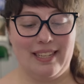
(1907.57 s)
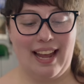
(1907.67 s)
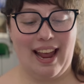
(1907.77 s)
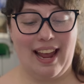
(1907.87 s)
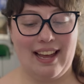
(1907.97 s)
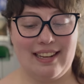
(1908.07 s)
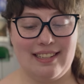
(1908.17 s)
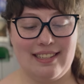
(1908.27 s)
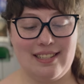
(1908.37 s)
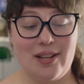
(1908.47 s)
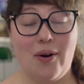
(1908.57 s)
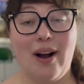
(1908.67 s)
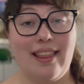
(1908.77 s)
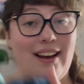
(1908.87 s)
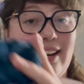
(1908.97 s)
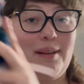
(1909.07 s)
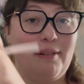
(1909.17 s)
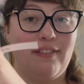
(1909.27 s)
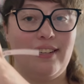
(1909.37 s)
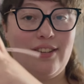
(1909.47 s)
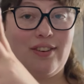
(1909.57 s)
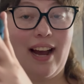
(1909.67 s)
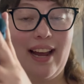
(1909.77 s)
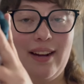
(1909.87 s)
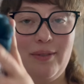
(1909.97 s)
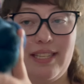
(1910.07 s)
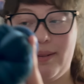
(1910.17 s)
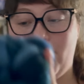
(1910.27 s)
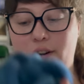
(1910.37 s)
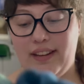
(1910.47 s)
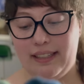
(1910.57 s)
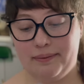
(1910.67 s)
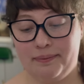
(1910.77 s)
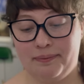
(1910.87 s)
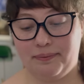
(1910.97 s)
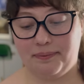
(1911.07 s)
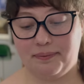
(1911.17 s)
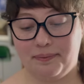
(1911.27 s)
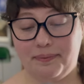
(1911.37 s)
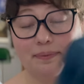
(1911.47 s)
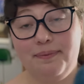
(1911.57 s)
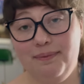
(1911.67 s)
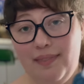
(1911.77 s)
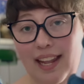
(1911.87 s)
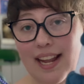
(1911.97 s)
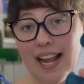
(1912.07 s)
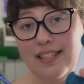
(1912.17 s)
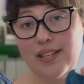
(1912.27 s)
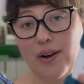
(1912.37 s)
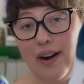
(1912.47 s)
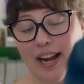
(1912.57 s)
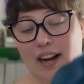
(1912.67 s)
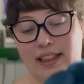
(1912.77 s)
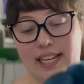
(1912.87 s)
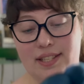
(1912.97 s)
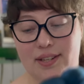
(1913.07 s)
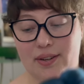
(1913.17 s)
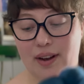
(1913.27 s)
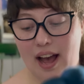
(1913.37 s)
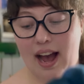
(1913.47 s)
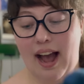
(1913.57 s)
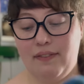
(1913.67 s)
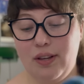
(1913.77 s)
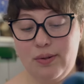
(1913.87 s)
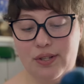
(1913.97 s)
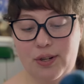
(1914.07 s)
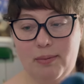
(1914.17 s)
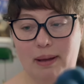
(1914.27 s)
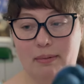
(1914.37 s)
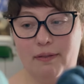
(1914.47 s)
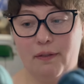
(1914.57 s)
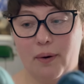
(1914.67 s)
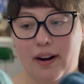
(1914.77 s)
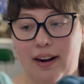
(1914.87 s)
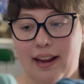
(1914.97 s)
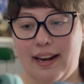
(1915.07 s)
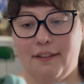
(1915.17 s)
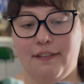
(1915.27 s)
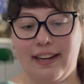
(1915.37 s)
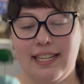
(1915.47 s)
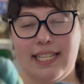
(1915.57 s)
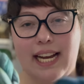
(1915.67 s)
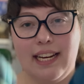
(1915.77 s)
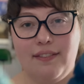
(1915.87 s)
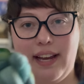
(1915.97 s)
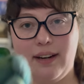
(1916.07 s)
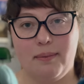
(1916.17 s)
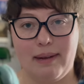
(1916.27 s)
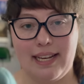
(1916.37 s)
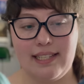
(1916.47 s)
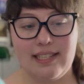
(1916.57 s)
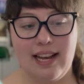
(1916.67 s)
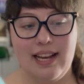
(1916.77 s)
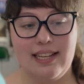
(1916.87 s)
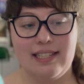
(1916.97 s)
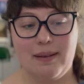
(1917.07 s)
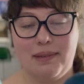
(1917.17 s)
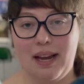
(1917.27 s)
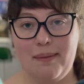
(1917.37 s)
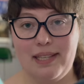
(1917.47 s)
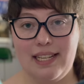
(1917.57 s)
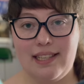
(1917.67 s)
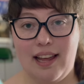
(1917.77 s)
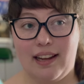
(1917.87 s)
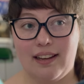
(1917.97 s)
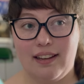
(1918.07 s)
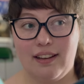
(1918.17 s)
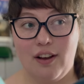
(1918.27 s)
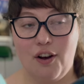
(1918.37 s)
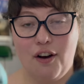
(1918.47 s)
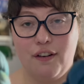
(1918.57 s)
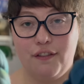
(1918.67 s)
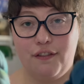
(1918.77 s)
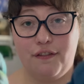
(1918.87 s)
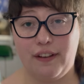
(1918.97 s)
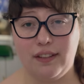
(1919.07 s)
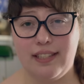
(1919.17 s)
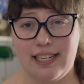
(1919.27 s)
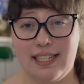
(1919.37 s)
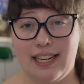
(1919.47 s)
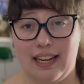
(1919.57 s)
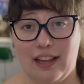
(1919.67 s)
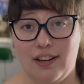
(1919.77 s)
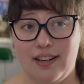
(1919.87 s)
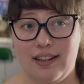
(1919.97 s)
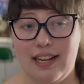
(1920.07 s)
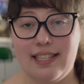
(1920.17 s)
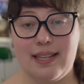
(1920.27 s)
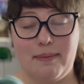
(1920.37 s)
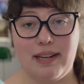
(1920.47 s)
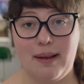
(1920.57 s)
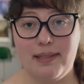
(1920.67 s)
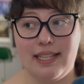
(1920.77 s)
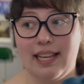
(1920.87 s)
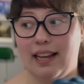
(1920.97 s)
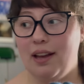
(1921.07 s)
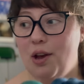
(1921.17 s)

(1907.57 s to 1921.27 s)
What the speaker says: and so I thought it'd be fun to try with some Roving. And so I got these two. I've used Nube before and I find it's kind of hit or miss. Sometimes it's like felted together, and sometimes it's like